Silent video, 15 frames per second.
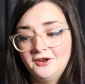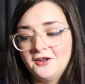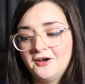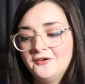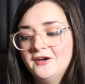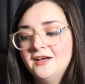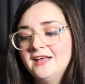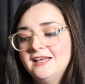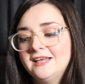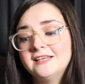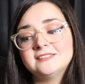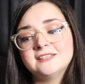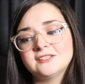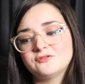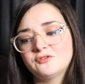You know,
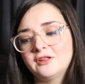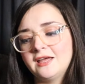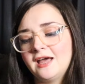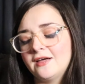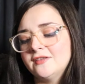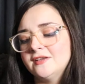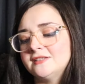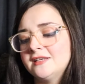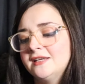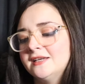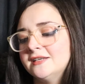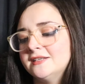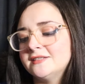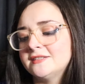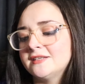is this really how this
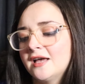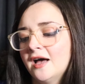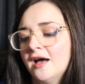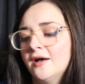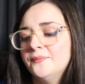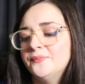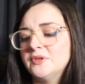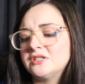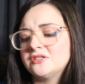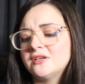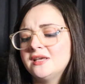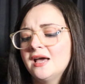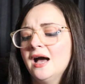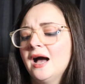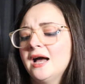is? Um, so
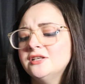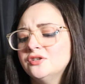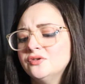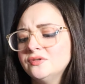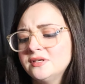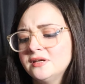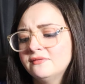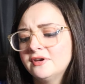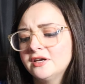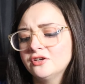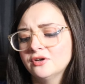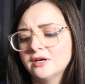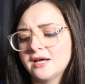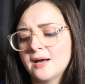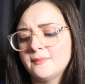yeah, I do see a
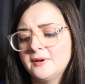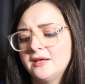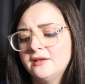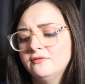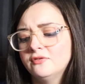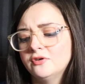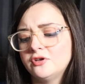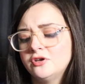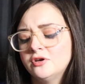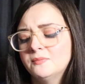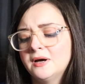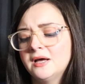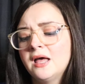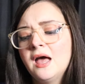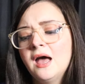victory coming in for you, but